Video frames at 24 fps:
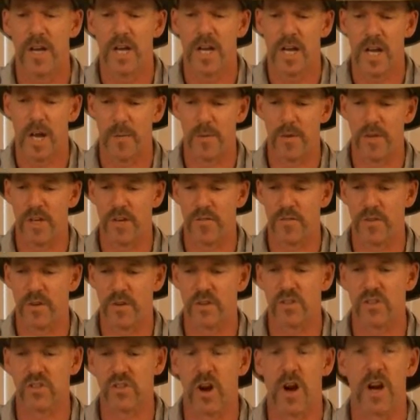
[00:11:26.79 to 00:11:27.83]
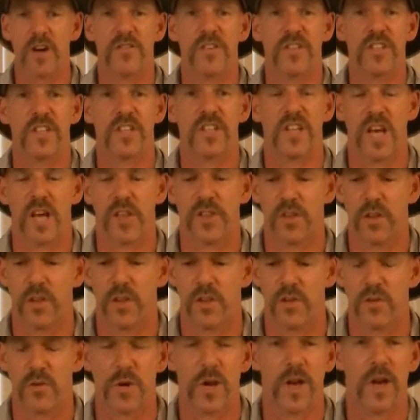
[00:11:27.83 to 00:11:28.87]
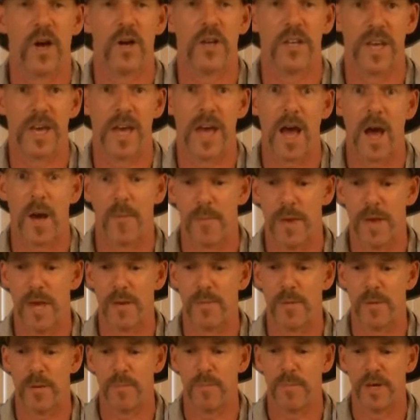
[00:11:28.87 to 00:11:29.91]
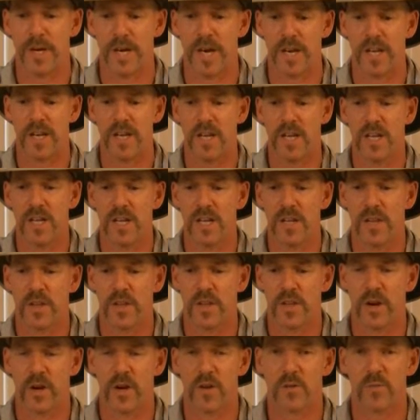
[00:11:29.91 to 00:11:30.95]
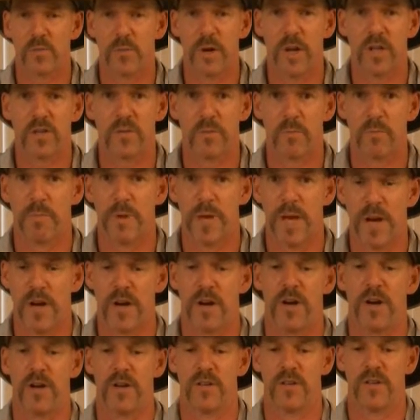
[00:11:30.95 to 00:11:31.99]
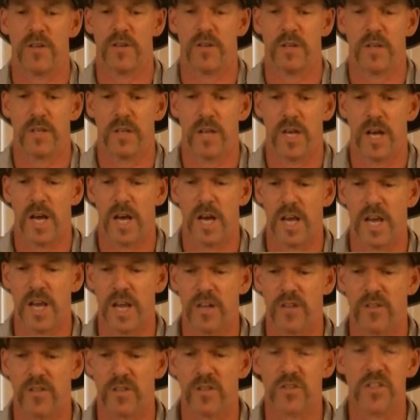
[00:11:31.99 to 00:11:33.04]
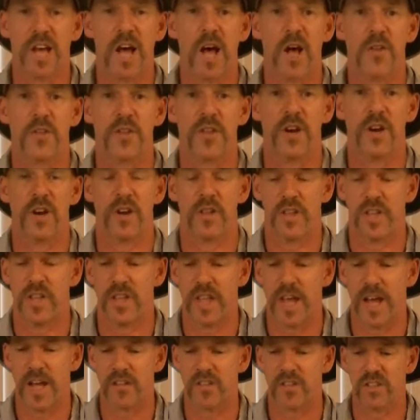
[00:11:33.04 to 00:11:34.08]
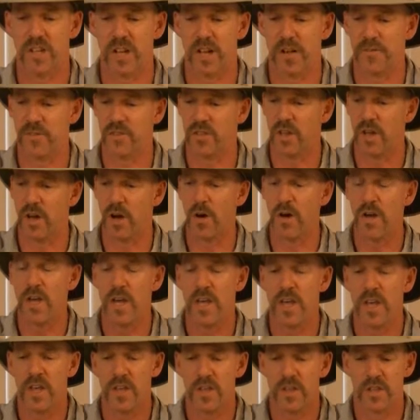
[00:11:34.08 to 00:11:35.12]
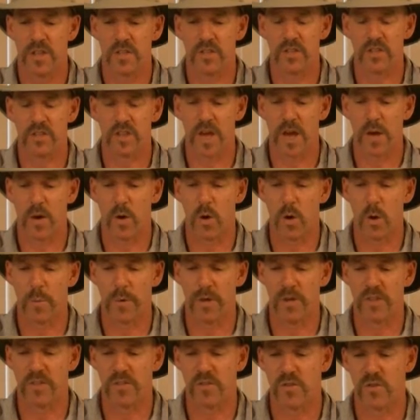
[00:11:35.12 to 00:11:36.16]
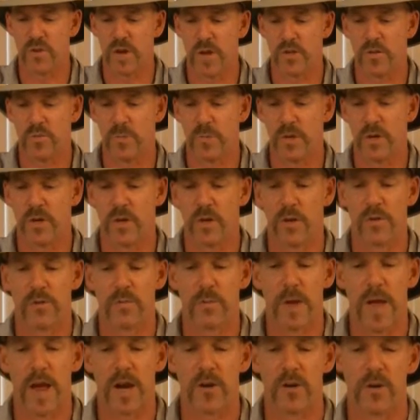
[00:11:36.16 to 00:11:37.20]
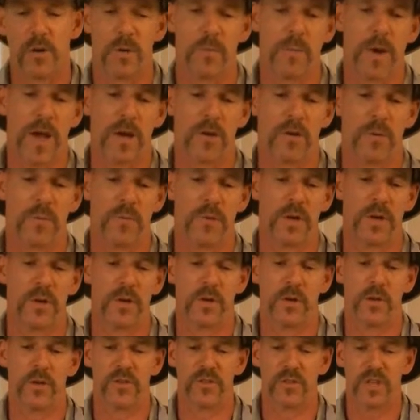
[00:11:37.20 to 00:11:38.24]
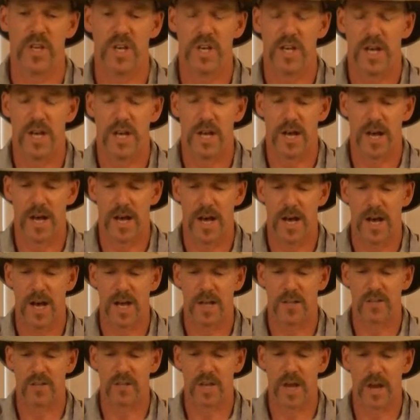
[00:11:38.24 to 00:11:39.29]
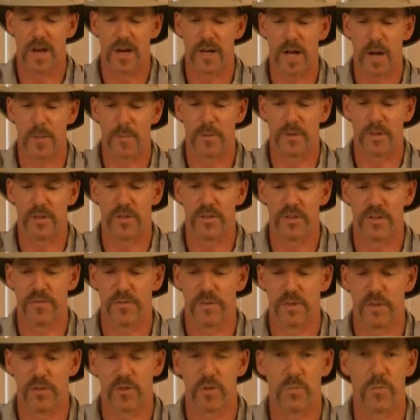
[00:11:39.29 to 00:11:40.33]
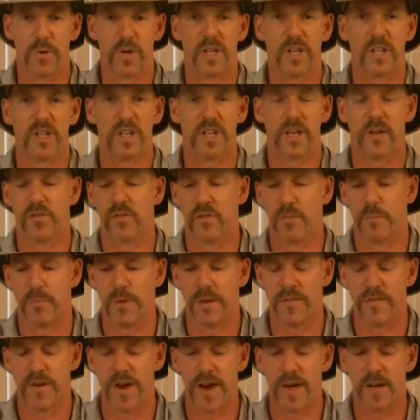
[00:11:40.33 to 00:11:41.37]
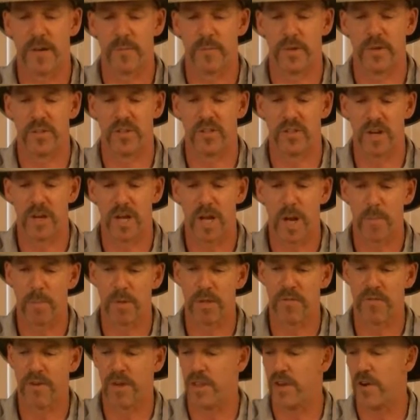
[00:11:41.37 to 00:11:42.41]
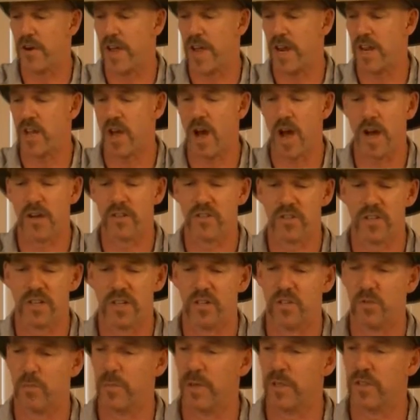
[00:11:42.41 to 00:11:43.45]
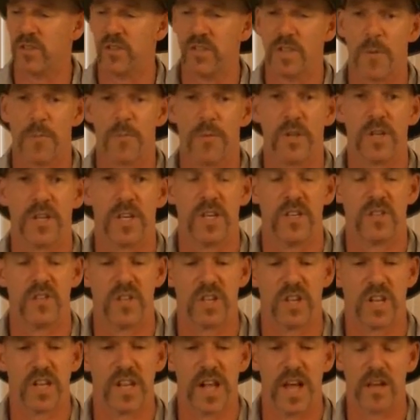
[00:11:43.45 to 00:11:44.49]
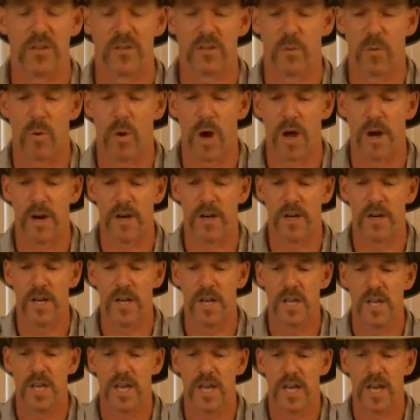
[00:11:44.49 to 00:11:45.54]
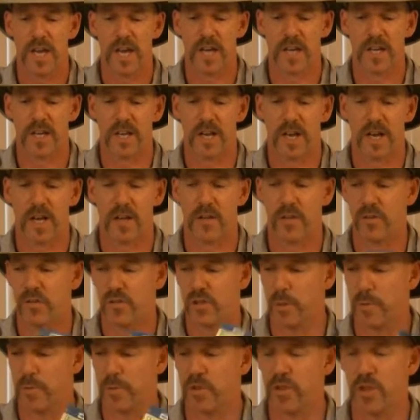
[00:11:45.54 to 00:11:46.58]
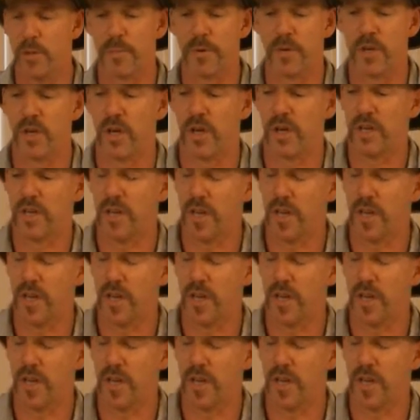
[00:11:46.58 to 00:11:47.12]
I mean, if you're starving to death on the trail, yeah, maybe, but there's much better answers out there than that stuff. So this has got a whole bunch of trace minerals, macro and micro minerals. It's got a couple of different little sprinkling of some B vitamins and a couple of other antioxidants. Mixes up really easy in a glass of water, and super, super good.